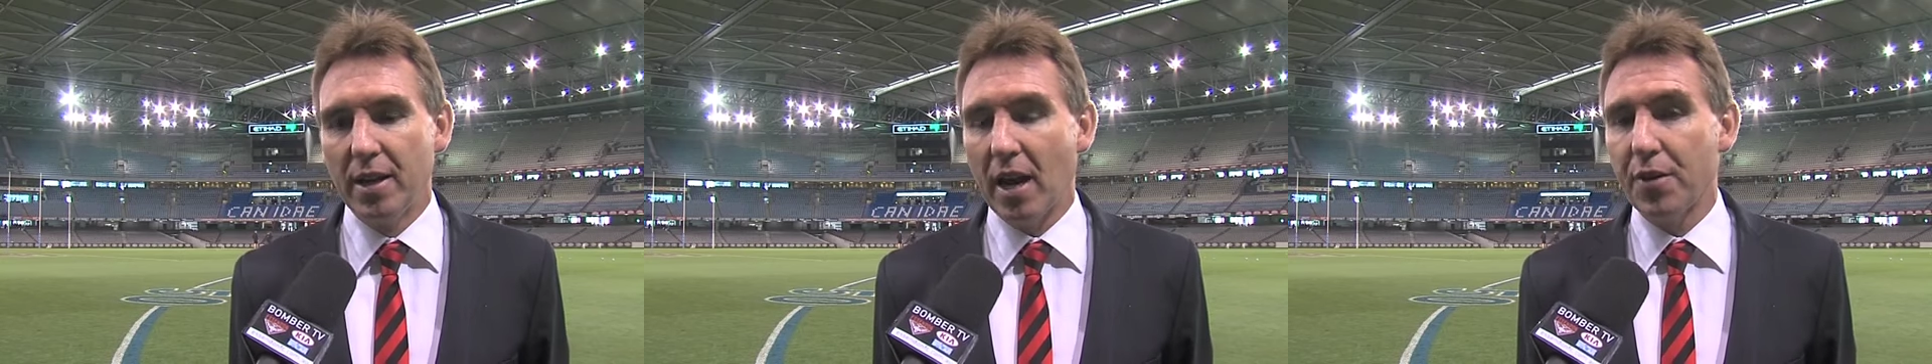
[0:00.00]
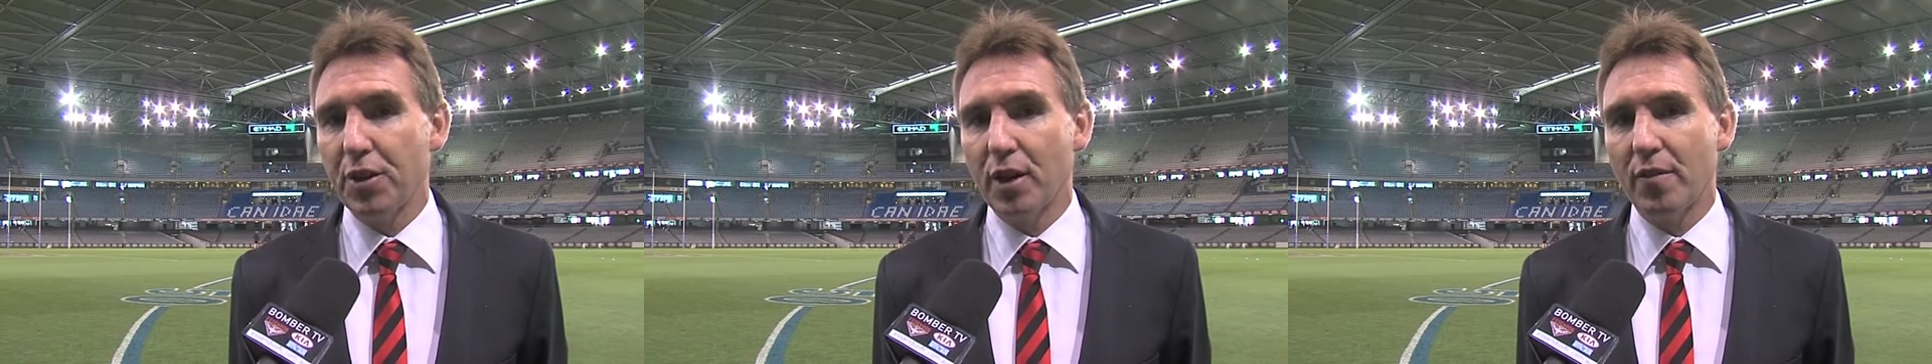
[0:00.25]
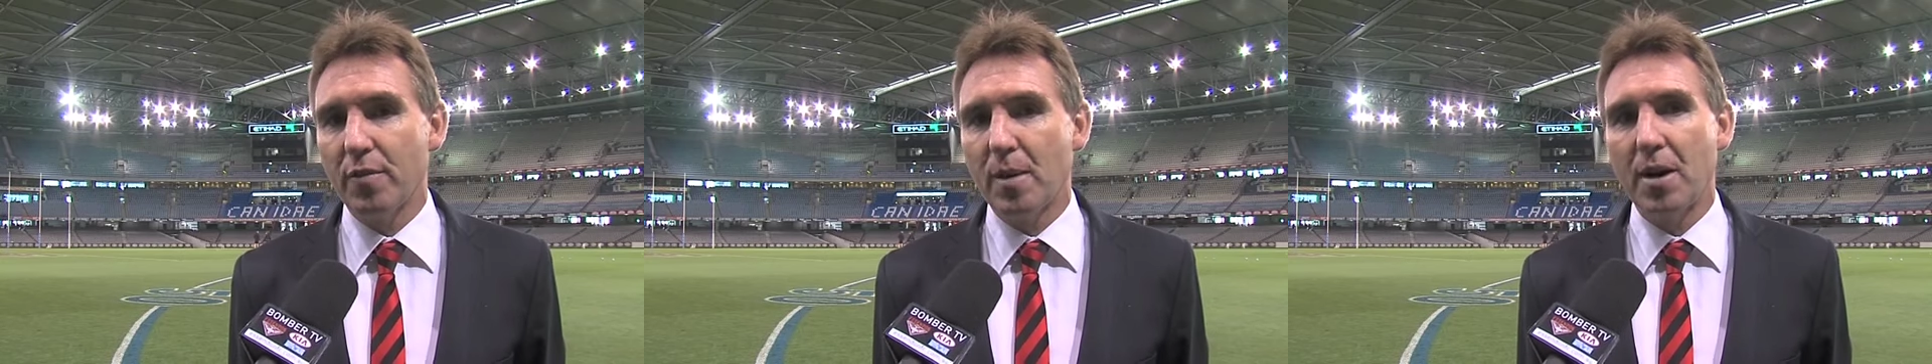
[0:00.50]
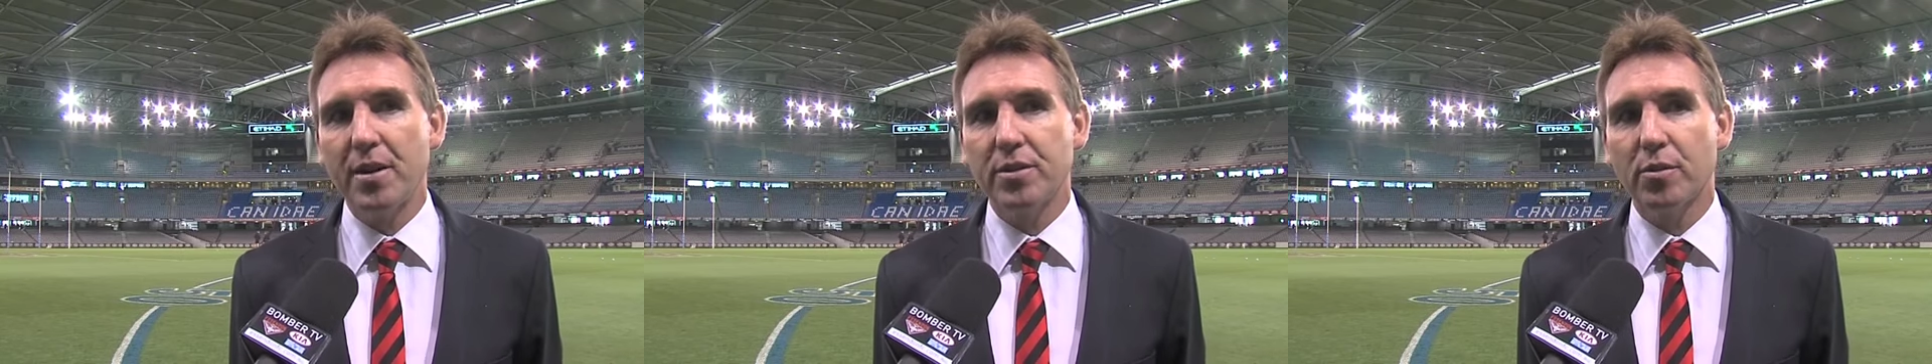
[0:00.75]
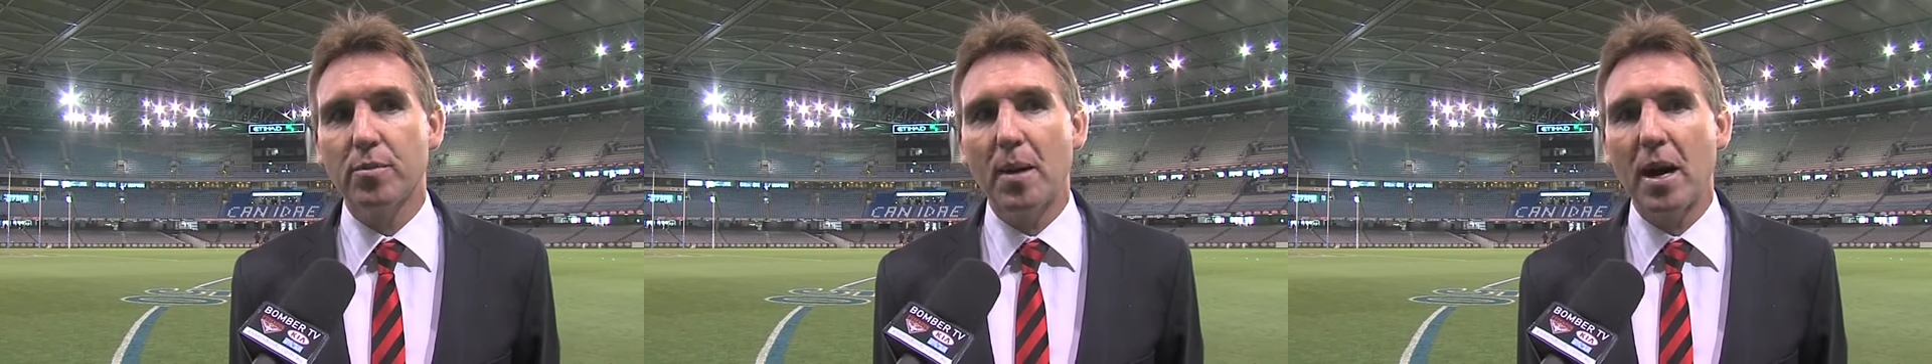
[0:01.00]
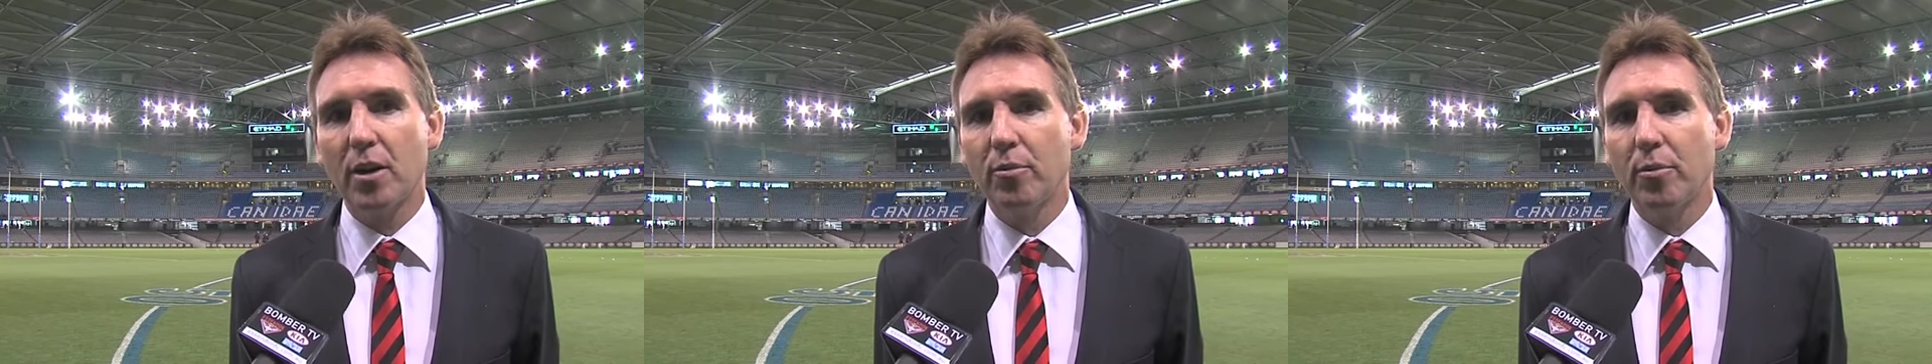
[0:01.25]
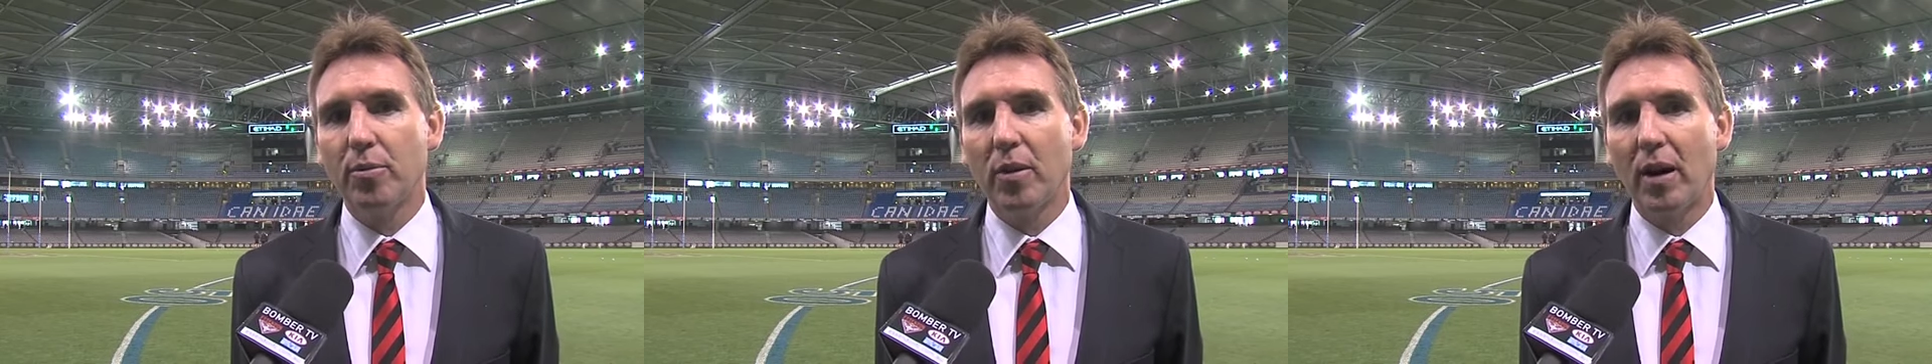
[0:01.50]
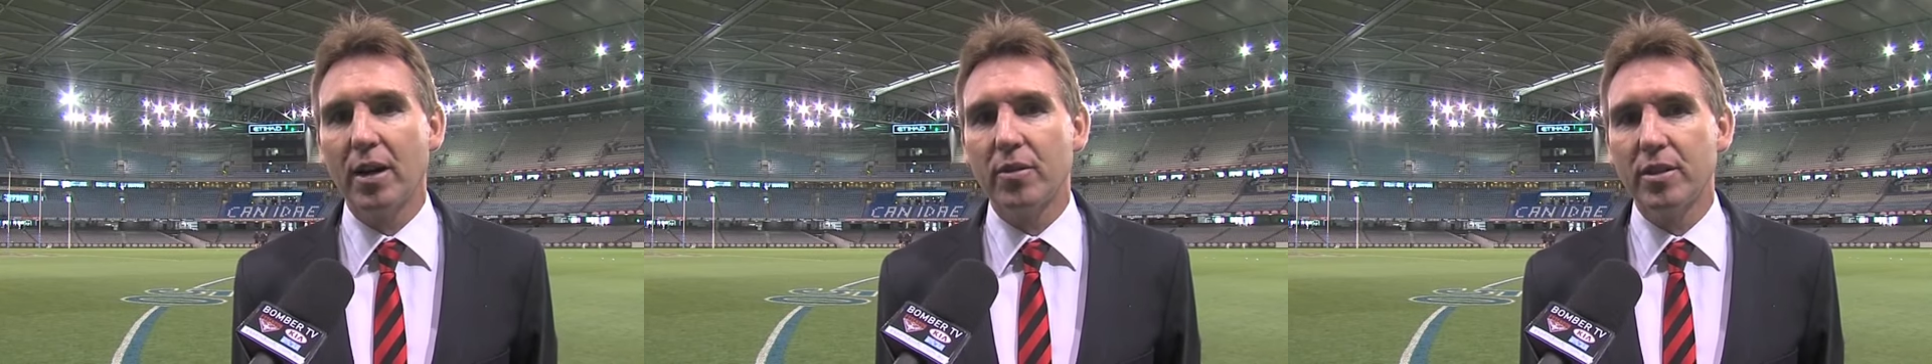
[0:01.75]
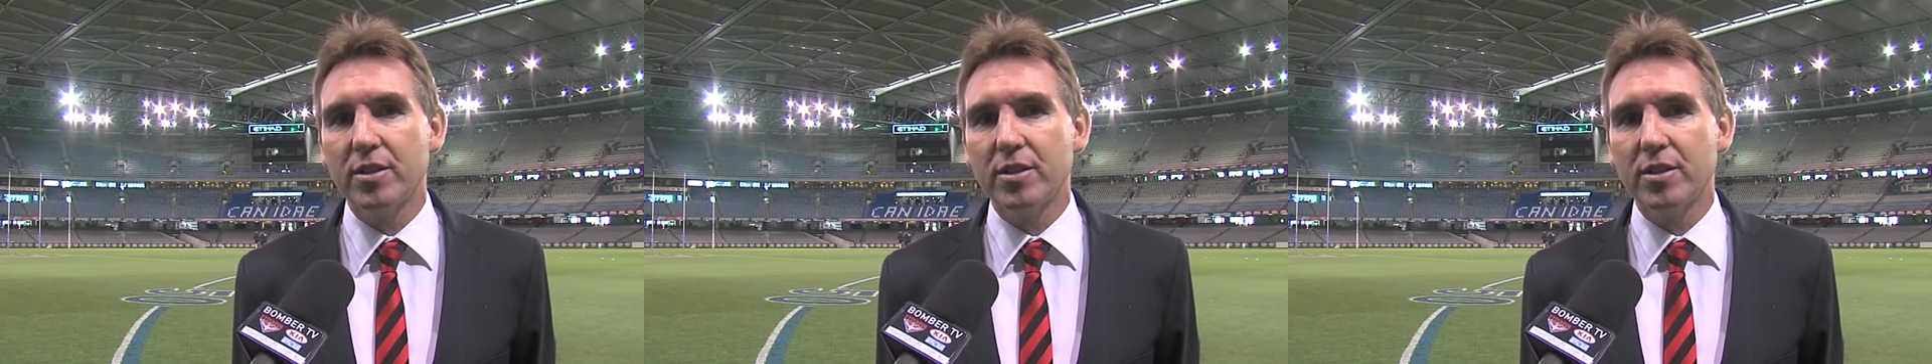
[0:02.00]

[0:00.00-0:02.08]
Nathan Lovett Murray is a remarkable player.